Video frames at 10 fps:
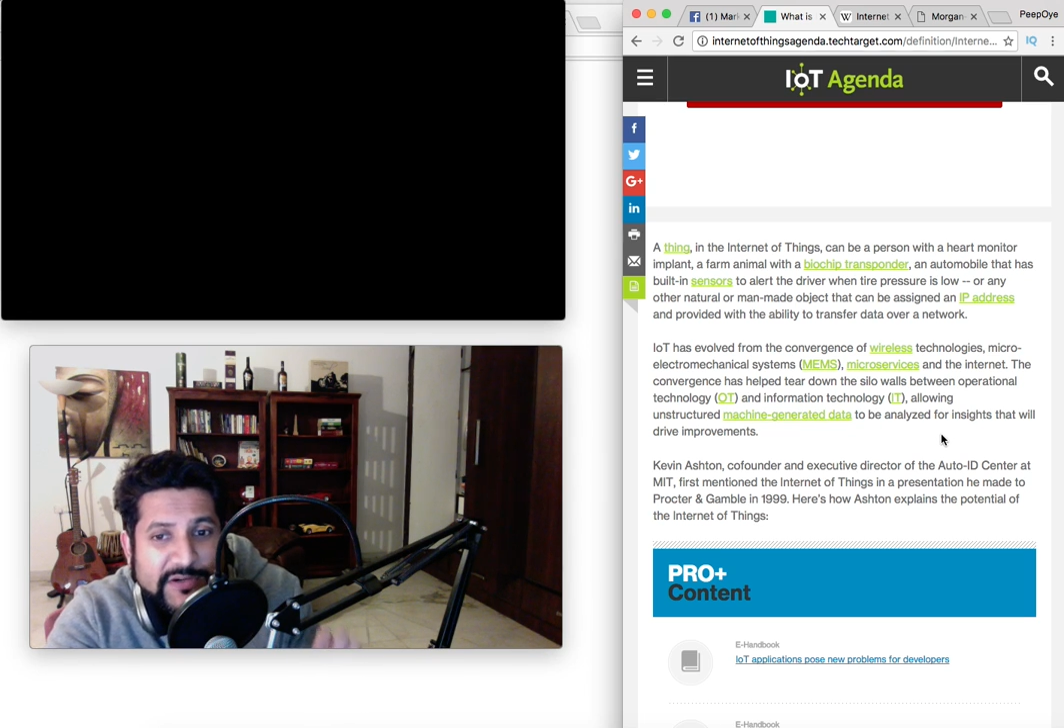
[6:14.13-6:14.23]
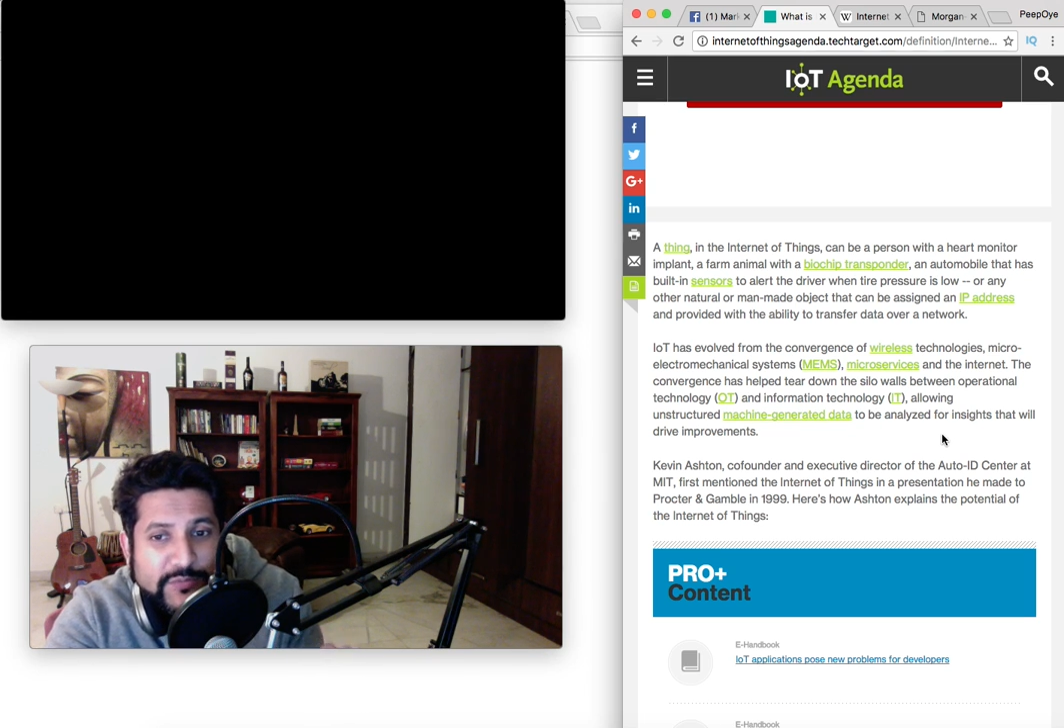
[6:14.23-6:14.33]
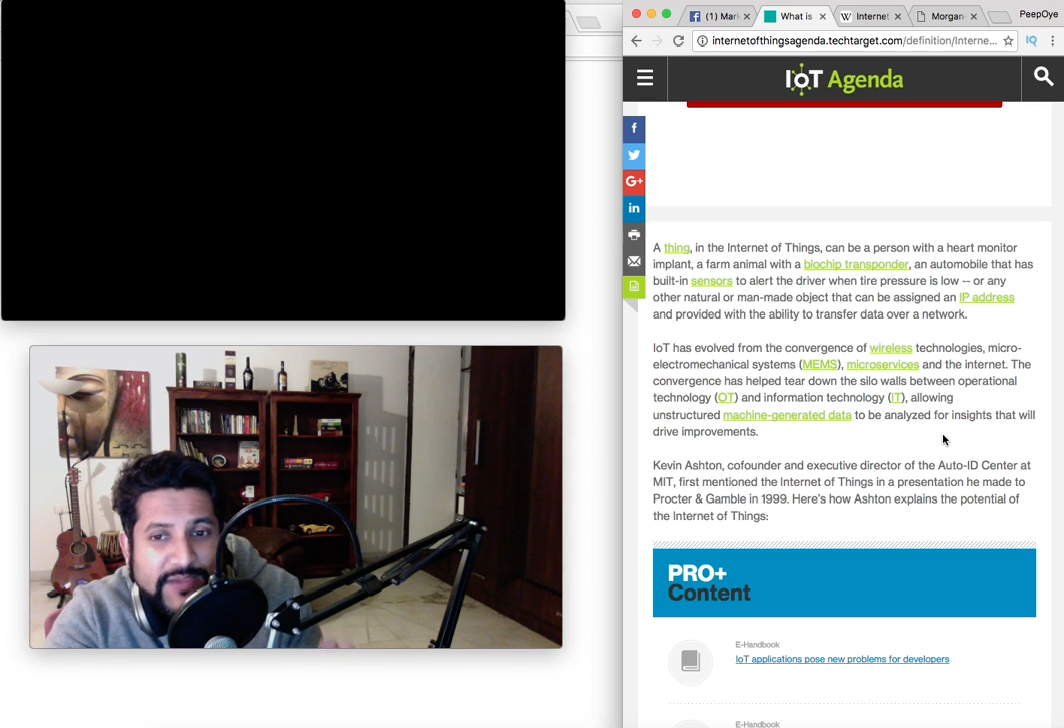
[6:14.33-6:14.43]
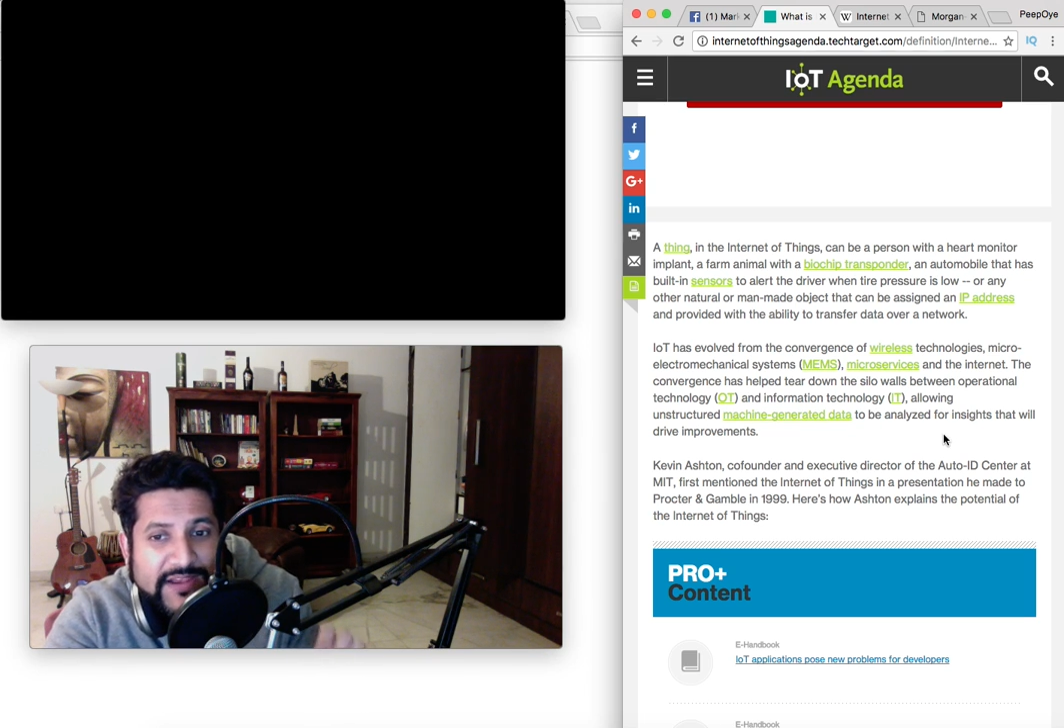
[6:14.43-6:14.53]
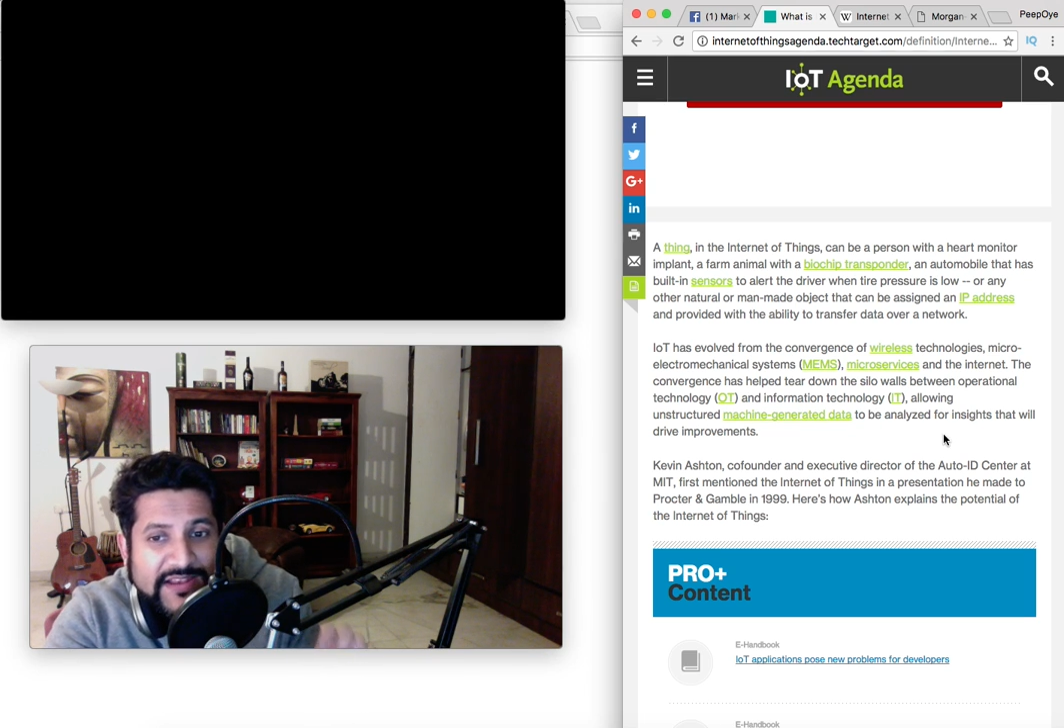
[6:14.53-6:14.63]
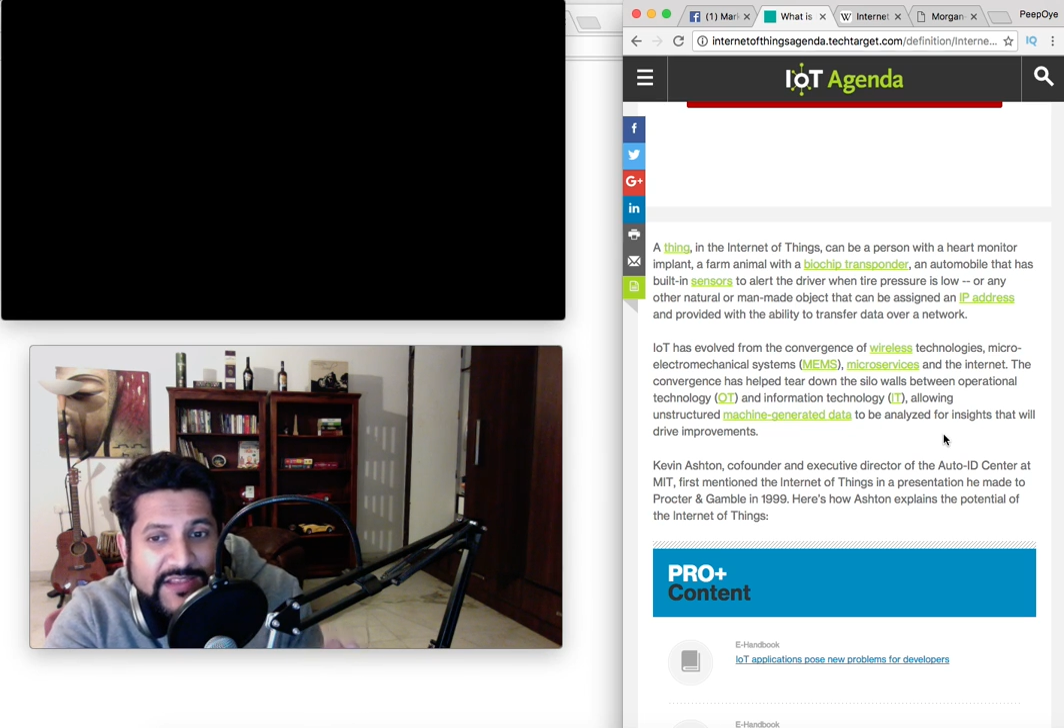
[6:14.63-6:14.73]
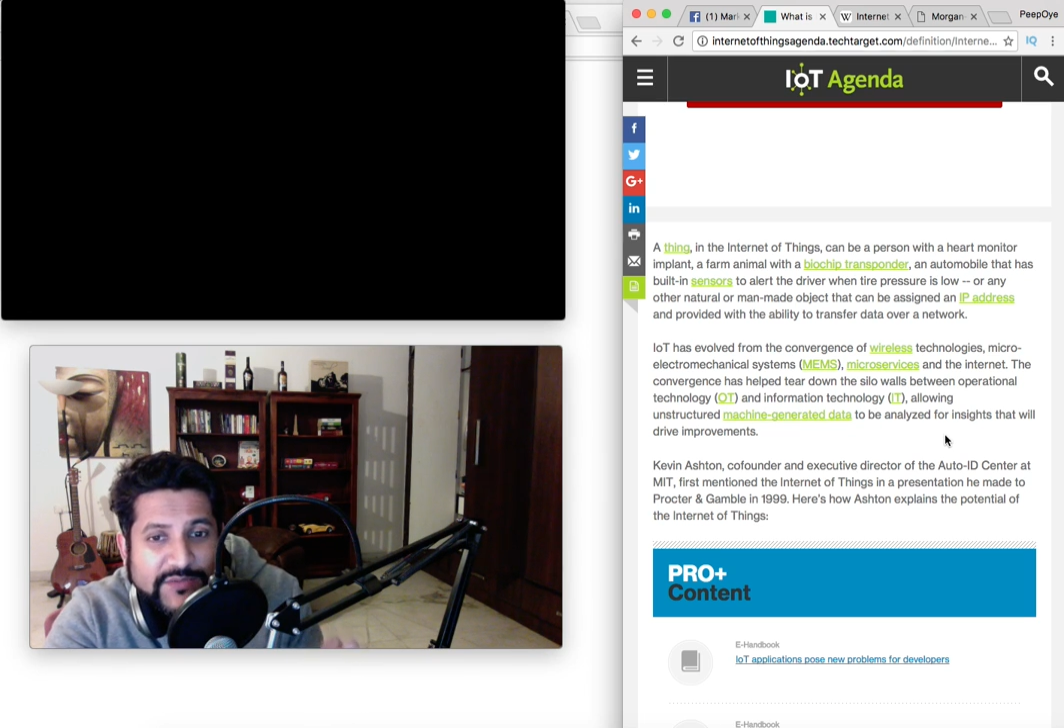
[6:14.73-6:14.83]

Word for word: be analyzed for